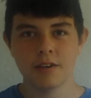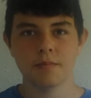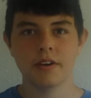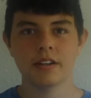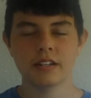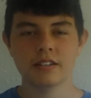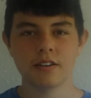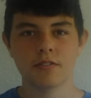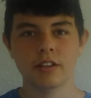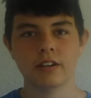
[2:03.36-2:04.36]
but it's
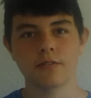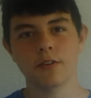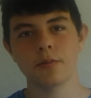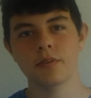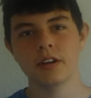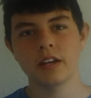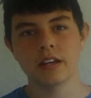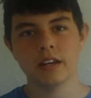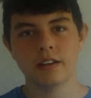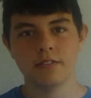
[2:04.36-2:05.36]
not really confirmed
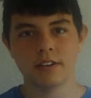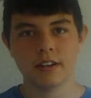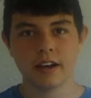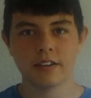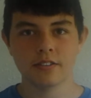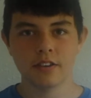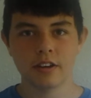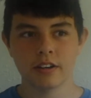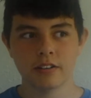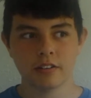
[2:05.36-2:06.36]
if he dies or
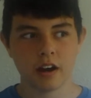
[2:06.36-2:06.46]
not.